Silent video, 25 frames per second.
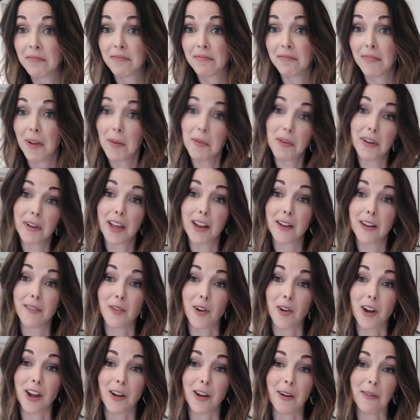Maybe they'll get it
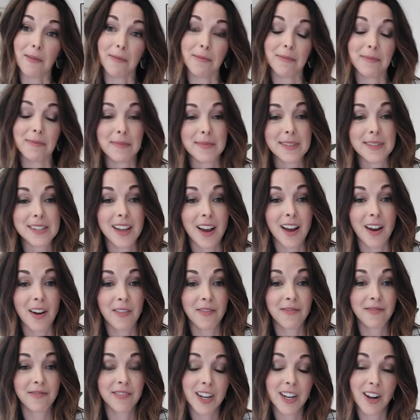for you.
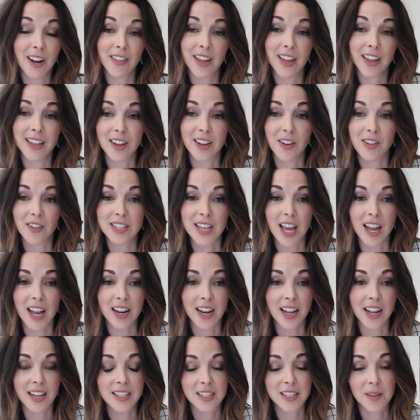So, you know, that's always kind of
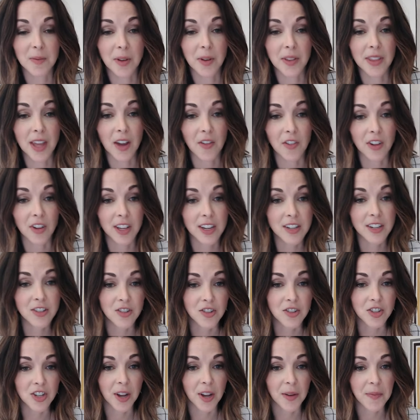nice to build that
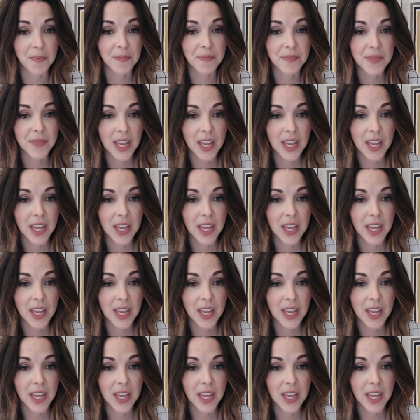relationship.